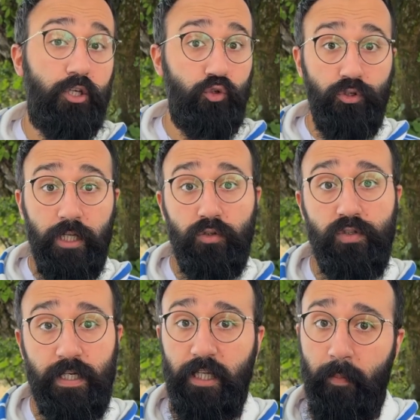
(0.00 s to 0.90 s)
you need to
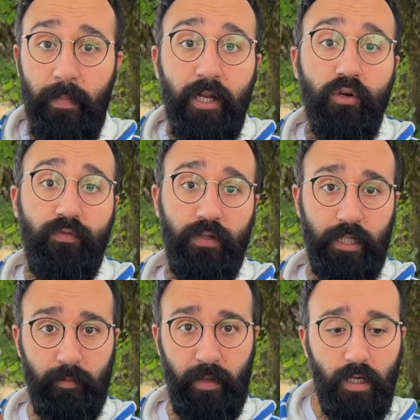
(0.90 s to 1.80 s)
send a meaningful
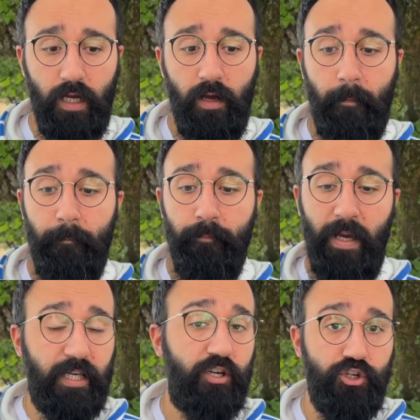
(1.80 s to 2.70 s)
email,
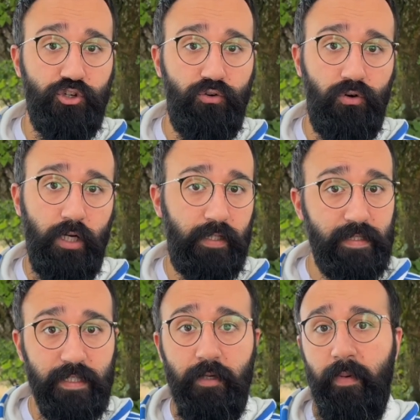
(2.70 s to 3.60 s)
making sure
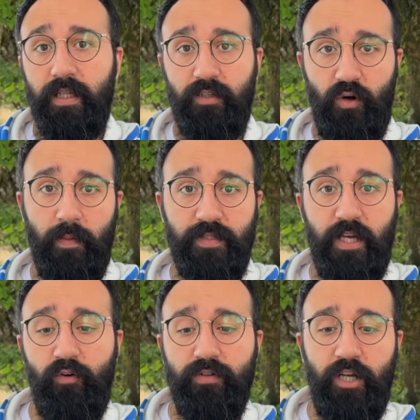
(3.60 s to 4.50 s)
this email grabs
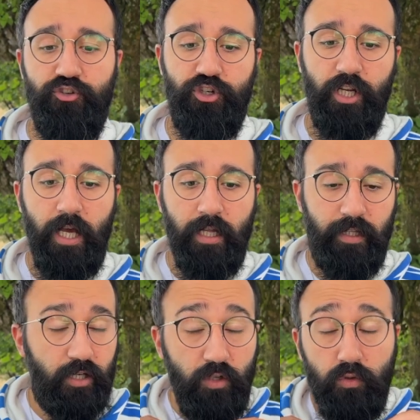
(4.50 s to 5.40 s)
their attention.
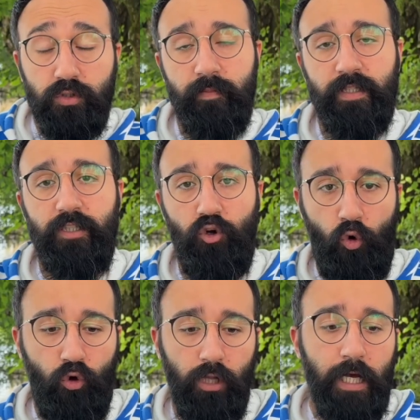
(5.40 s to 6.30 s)
The ultimate
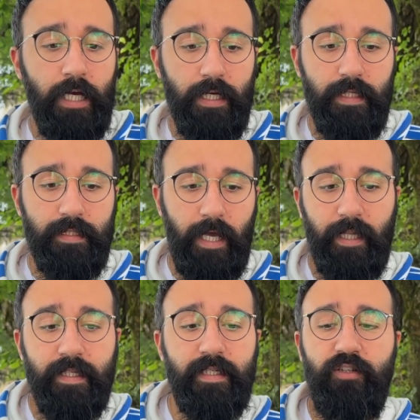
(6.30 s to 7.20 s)
goal is
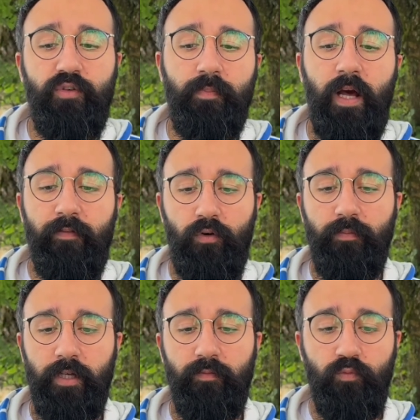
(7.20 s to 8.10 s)
elicit a reply
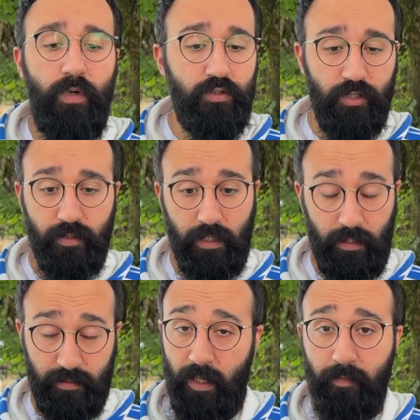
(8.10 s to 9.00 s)
from them. Once you
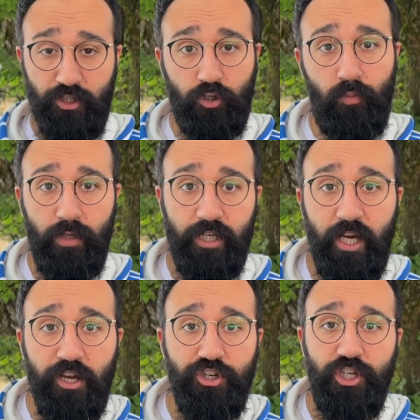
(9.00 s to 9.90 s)
establish a
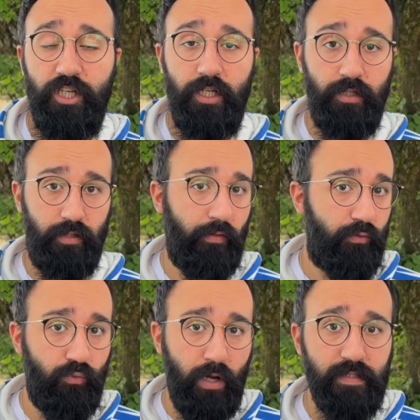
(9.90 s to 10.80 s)
communication, then
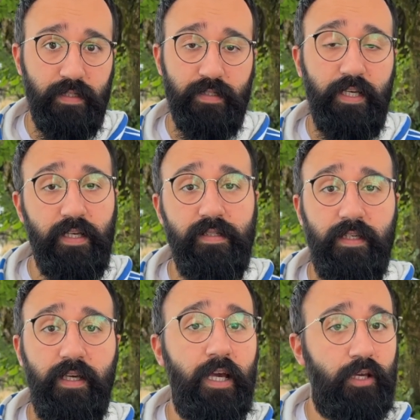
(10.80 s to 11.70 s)
the rest is
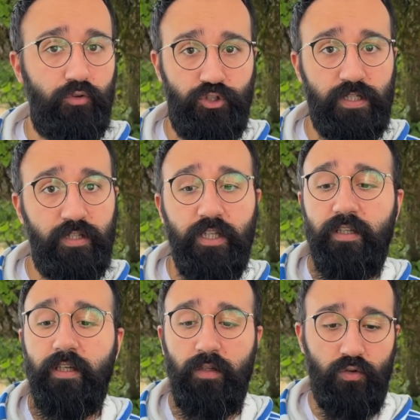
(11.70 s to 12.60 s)
easy. You just need
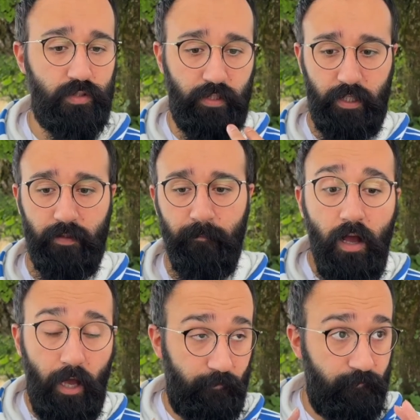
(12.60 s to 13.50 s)
to close the deal.
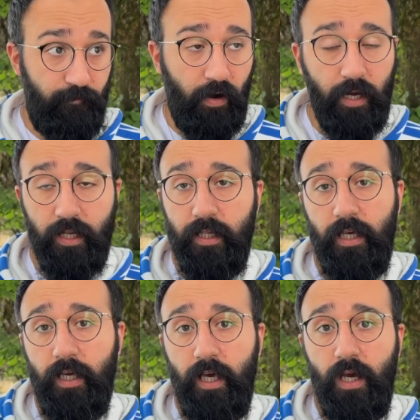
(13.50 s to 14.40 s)
And
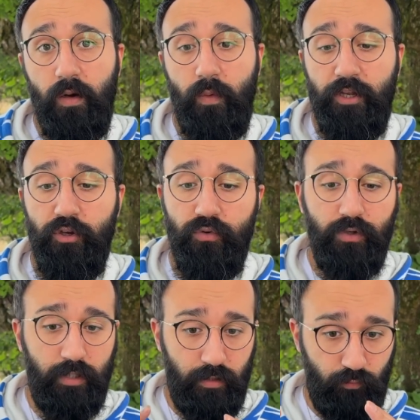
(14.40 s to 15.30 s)
finally, when
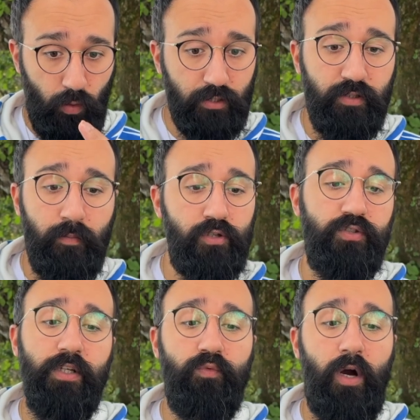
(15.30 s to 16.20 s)
you want to
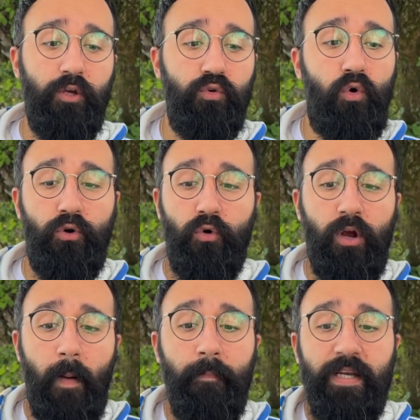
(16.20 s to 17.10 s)
demonstrate why you or your
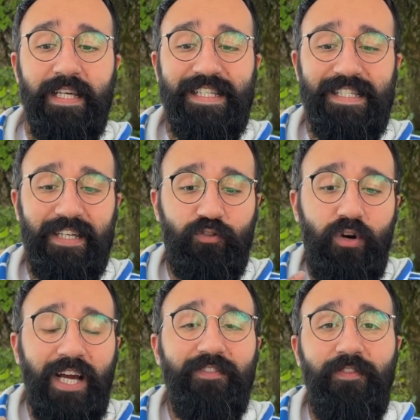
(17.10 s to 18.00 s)
company is the
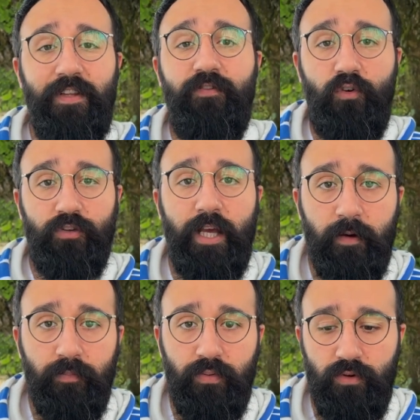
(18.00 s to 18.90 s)
right fit for
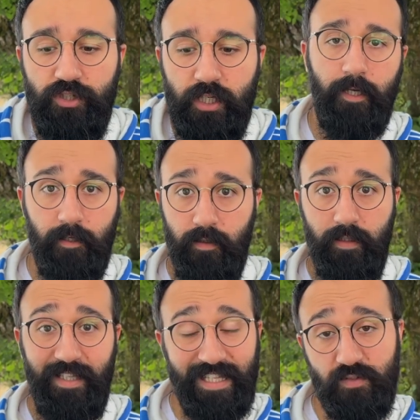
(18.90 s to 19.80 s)
their project,
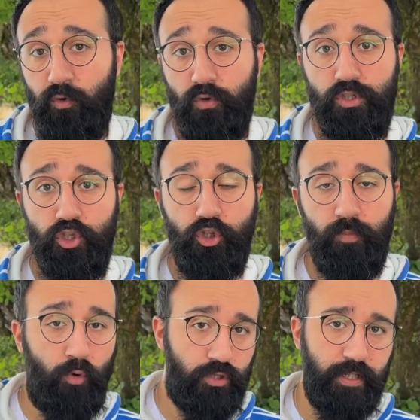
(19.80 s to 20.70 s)
let's focus on the
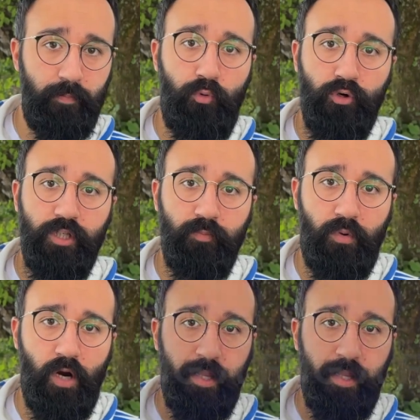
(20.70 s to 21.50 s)
most important part,